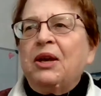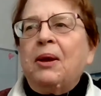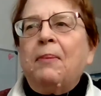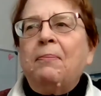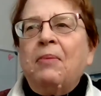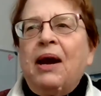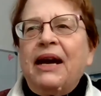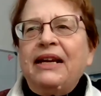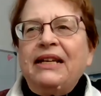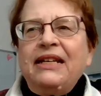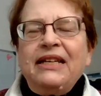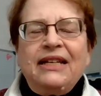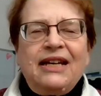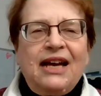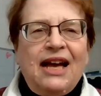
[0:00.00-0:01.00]

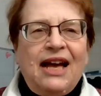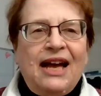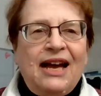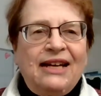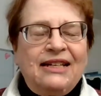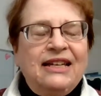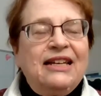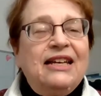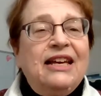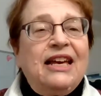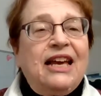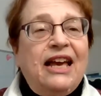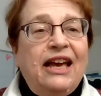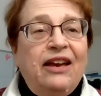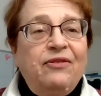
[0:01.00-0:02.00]
Mighty God,
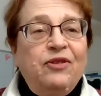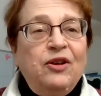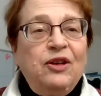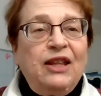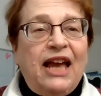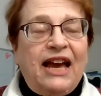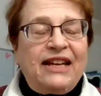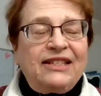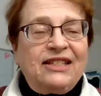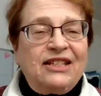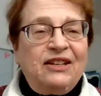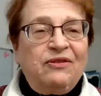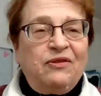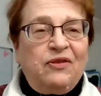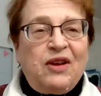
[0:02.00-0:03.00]

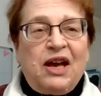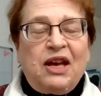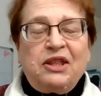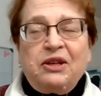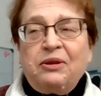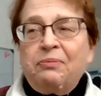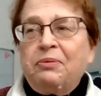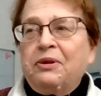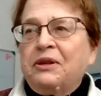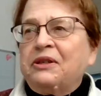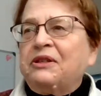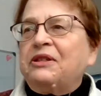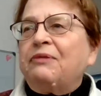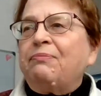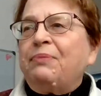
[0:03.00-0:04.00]
Everlasting Father,
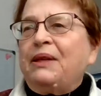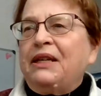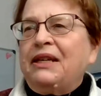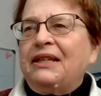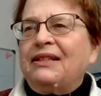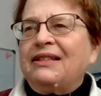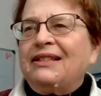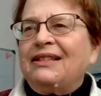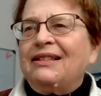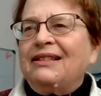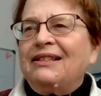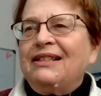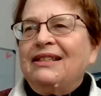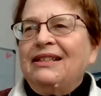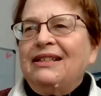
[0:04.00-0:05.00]
Prince of Peace.
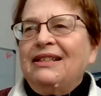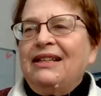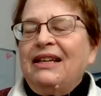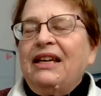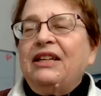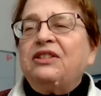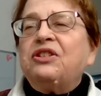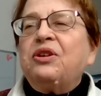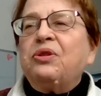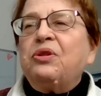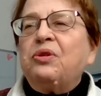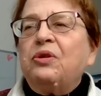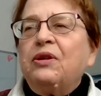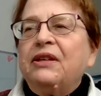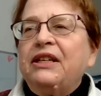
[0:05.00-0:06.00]
His
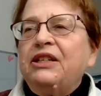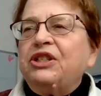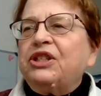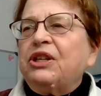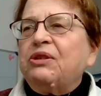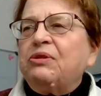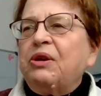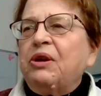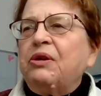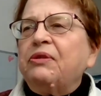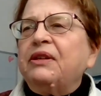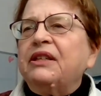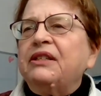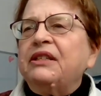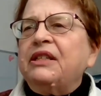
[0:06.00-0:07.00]
authority shall grow
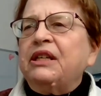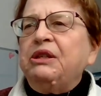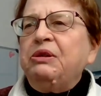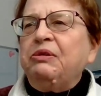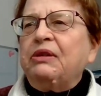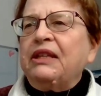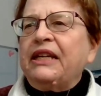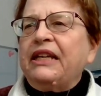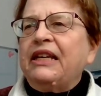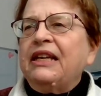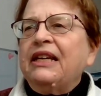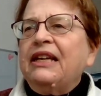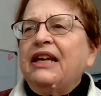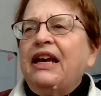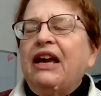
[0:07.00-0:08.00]
continually,
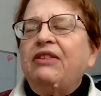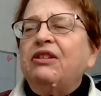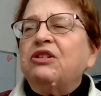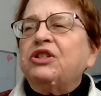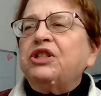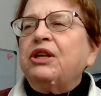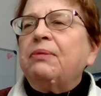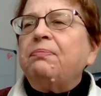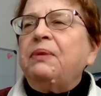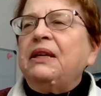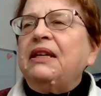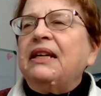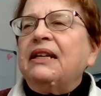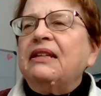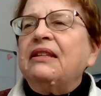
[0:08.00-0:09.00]
and there shall
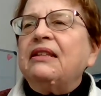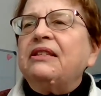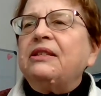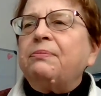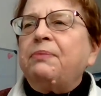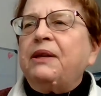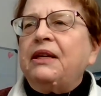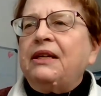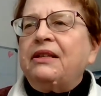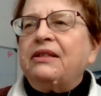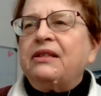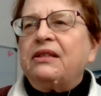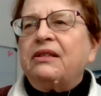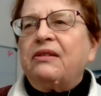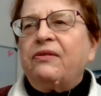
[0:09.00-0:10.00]
be endless
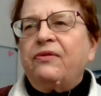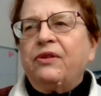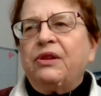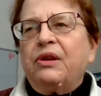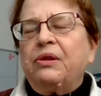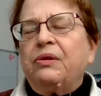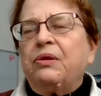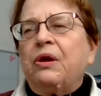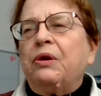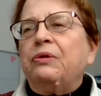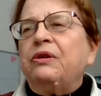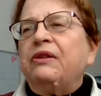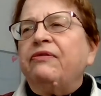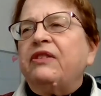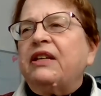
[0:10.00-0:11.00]
peace. For the
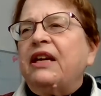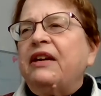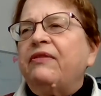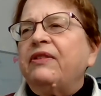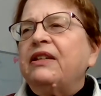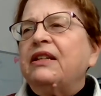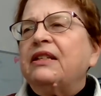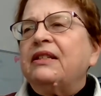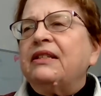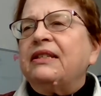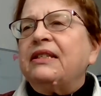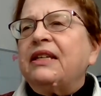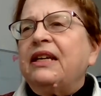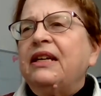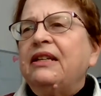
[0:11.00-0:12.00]
throne of David in his
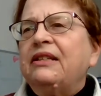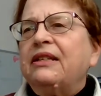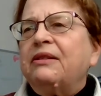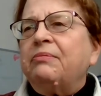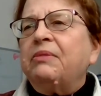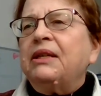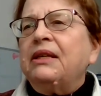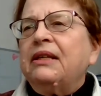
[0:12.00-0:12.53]
kingdom,